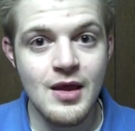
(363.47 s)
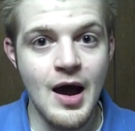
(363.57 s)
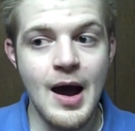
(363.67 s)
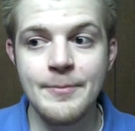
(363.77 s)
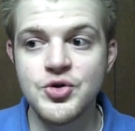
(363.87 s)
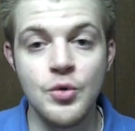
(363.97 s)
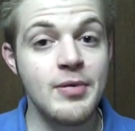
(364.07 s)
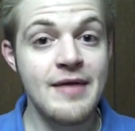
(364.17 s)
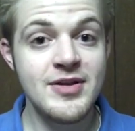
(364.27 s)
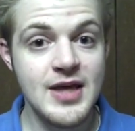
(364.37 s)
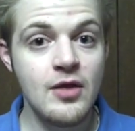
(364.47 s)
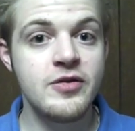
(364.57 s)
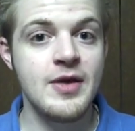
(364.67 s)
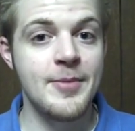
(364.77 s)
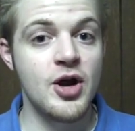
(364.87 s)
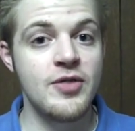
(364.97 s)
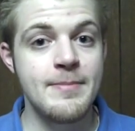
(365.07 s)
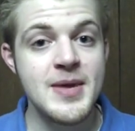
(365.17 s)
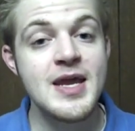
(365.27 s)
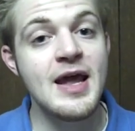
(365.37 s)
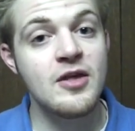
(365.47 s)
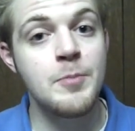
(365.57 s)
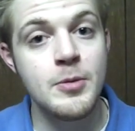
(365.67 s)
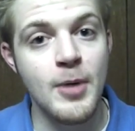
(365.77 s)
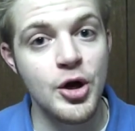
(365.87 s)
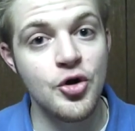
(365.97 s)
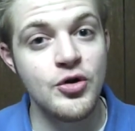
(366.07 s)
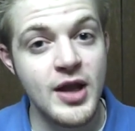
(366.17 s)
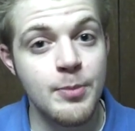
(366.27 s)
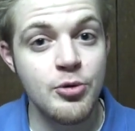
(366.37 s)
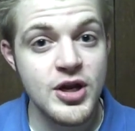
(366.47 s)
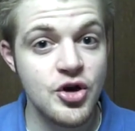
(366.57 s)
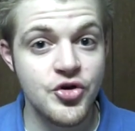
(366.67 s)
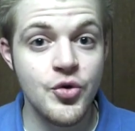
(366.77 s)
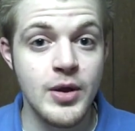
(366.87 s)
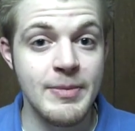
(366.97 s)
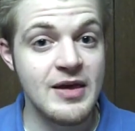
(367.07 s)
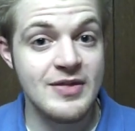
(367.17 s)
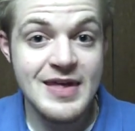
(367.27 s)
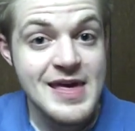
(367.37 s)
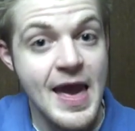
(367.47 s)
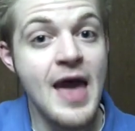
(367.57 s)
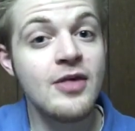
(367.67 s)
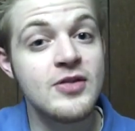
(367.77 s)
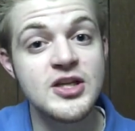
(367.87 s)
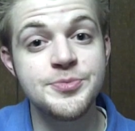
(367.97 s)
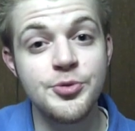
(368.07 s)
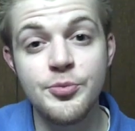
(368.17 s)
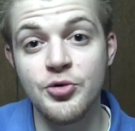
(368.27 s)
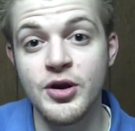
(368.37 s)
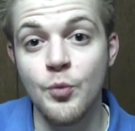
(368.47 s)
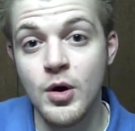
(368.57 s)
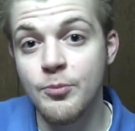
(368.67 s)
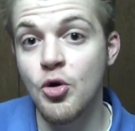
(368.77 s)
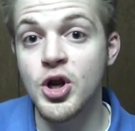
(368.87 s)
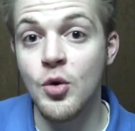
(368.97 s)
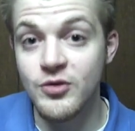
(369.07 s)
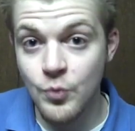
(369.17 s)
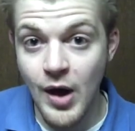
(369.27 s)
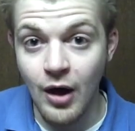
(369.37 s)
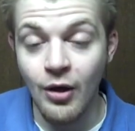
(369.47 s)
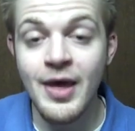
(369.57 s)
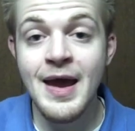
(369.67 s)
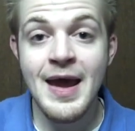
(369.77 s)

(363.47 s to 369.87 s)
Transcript: um, to a private teleseminar that me and expert marketer Nick Breen are doing because he has Niche Blueprint 1.0 as well.